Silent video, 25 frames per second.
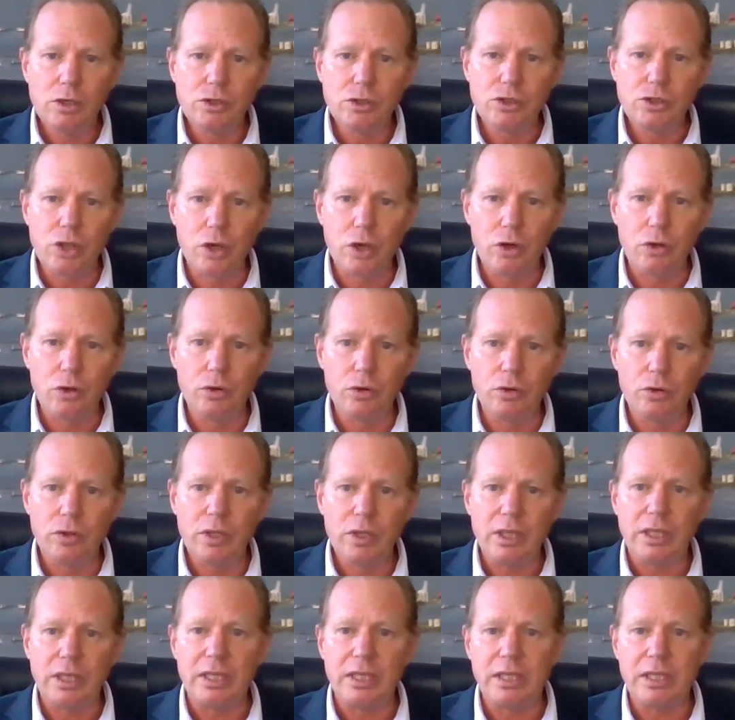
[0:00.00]

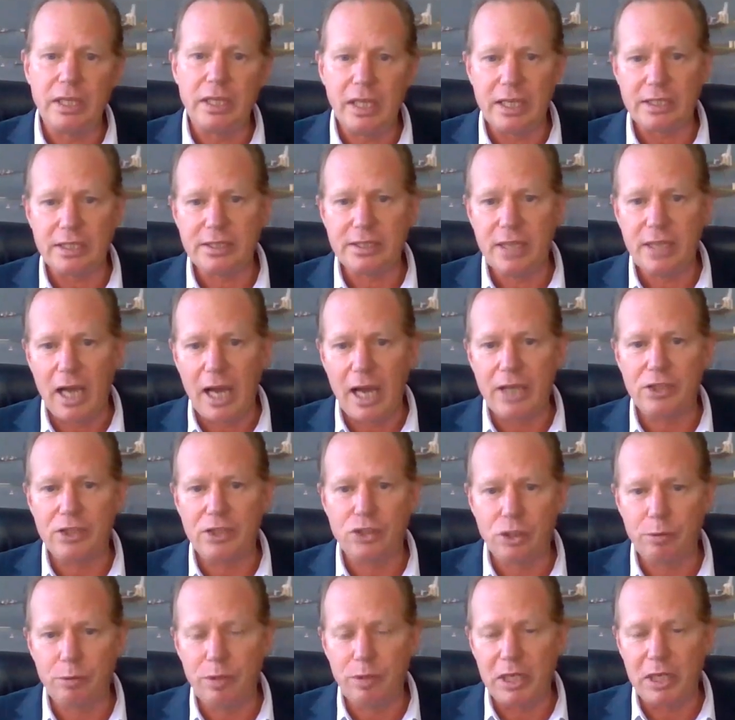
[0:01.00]
So yes, I
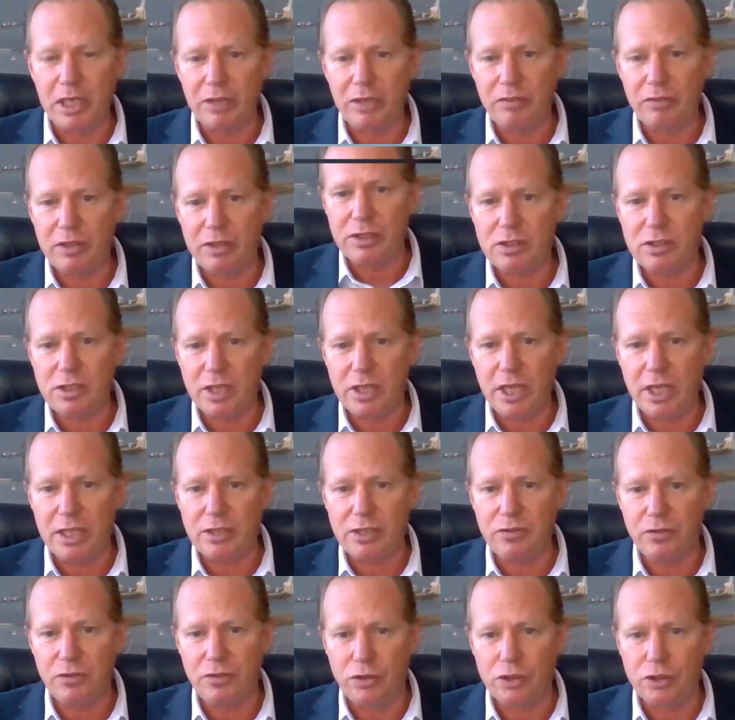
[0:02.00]
do believe it's
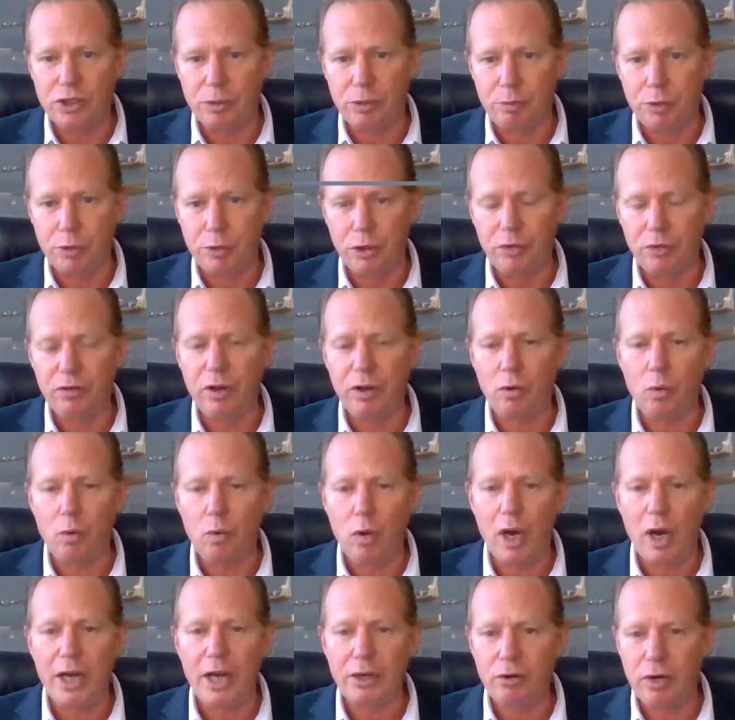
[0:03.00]
it's future proof.
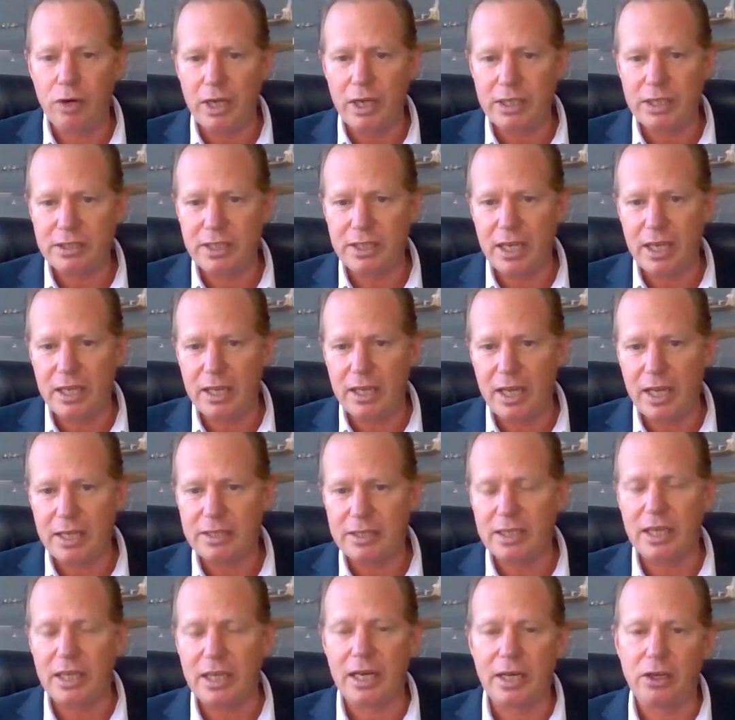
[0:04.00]
And why do I say
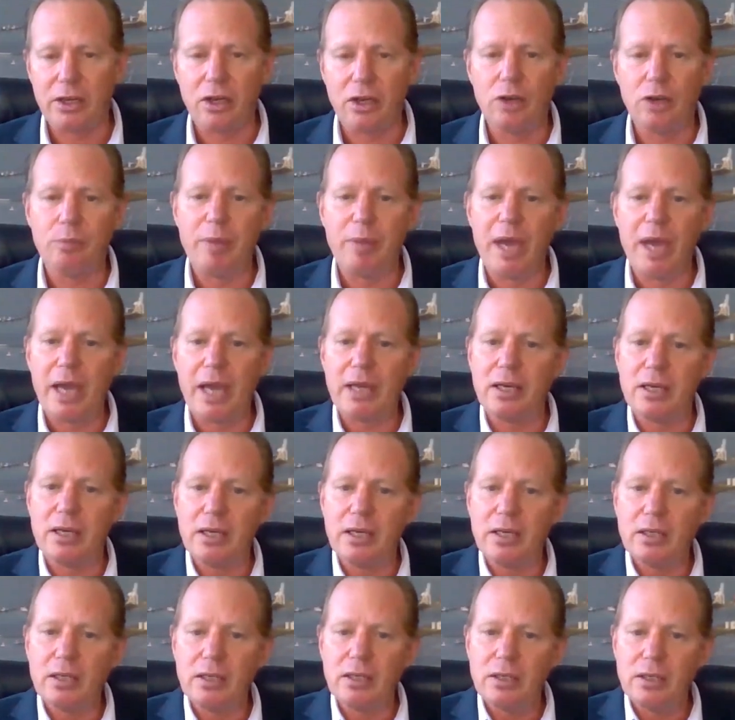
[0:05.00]
that? And I go
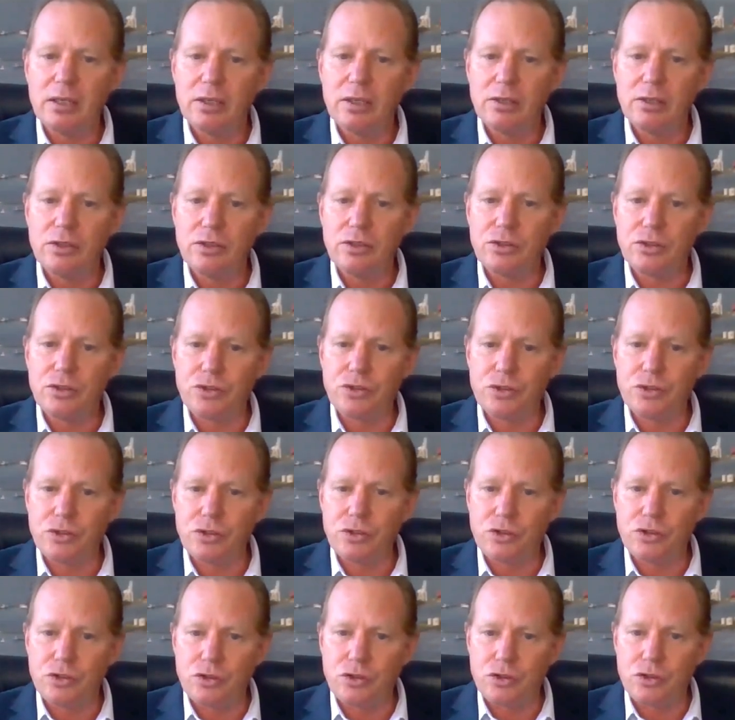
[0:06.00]
back
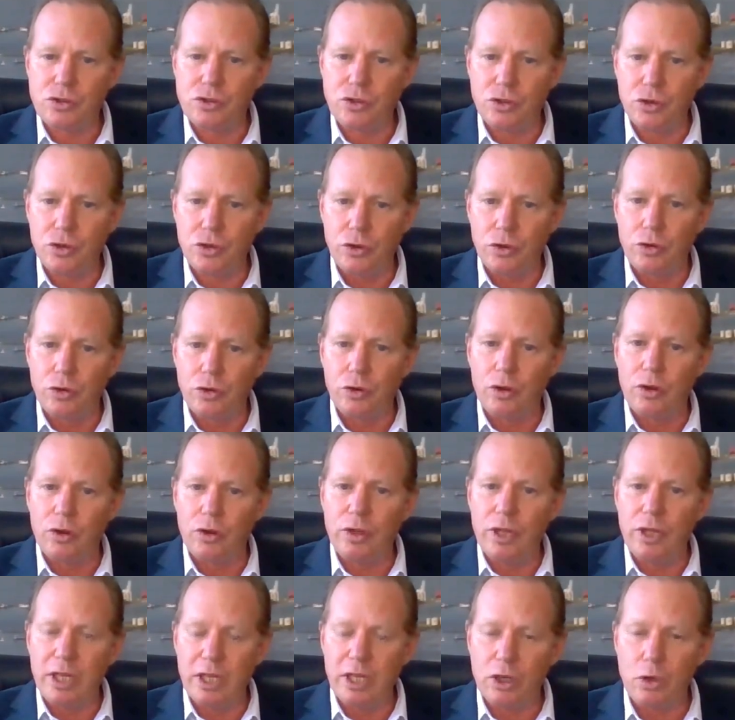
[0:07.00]
to
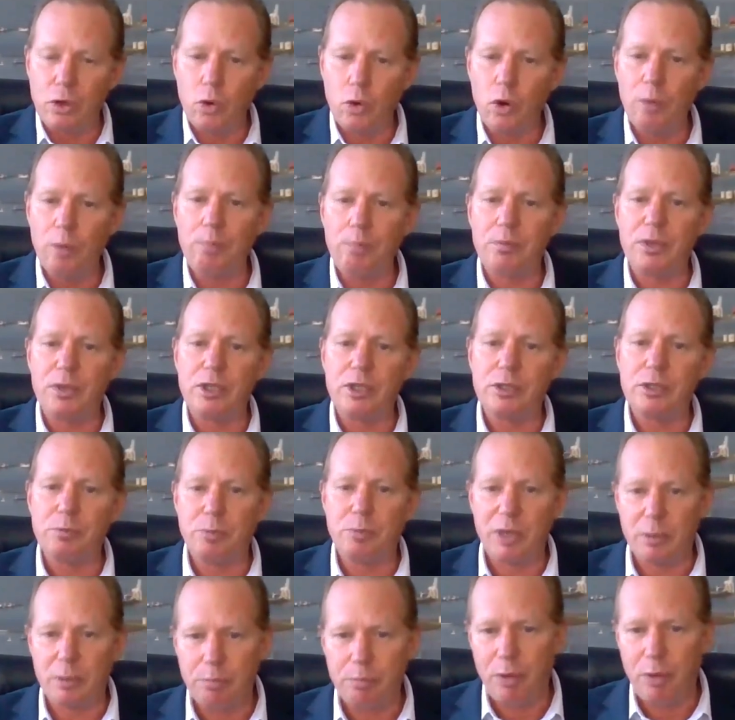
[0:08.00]

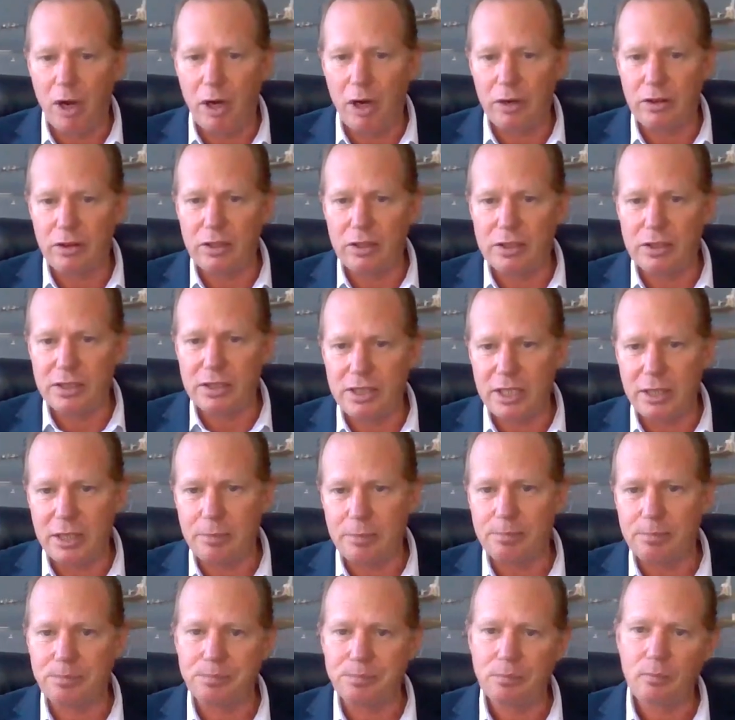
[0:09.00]
equipment being part of the
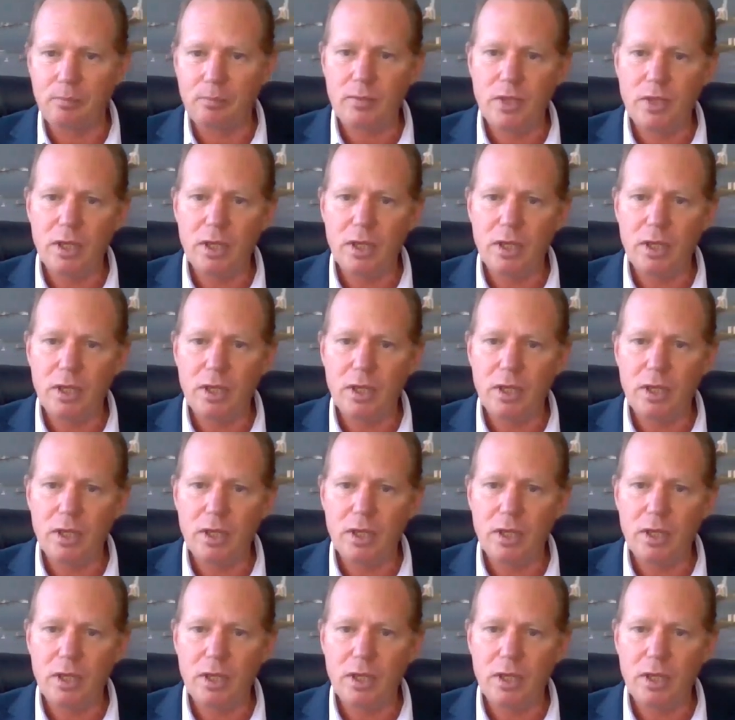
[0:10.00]
team.